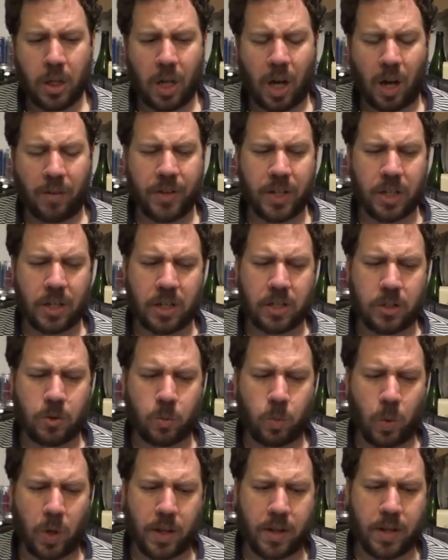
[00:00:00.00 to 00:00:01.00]
I think this
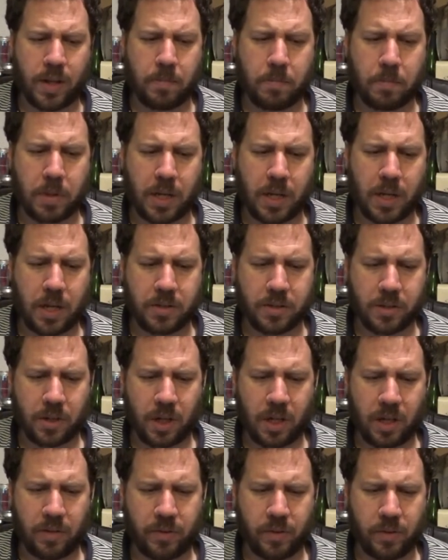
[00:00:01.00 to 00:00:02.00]
is one of them beers
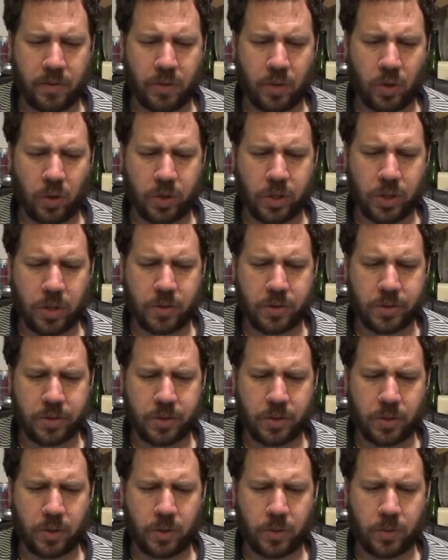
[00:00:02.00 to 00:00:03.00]
that if you're not used
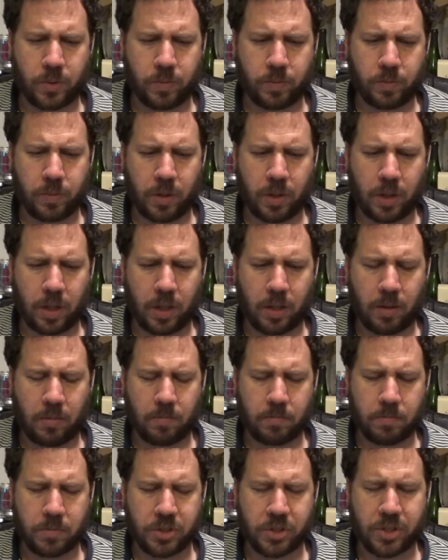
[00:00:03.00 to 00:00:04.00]
to
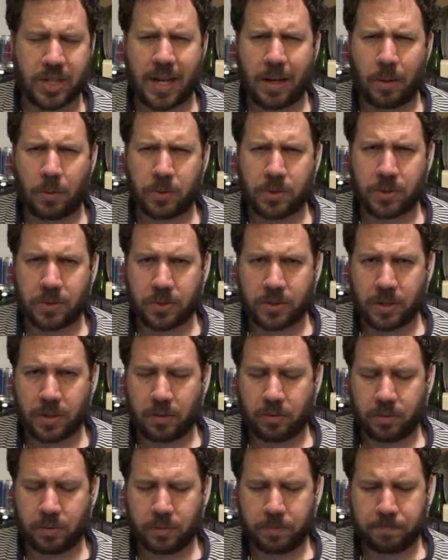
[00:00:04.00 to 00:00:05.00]
stouts and
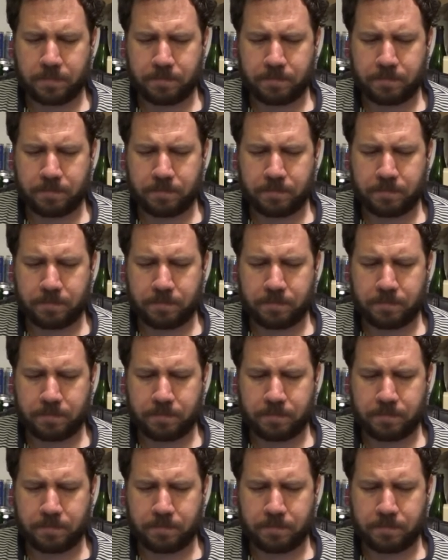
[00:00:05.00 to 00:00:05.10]
stuff,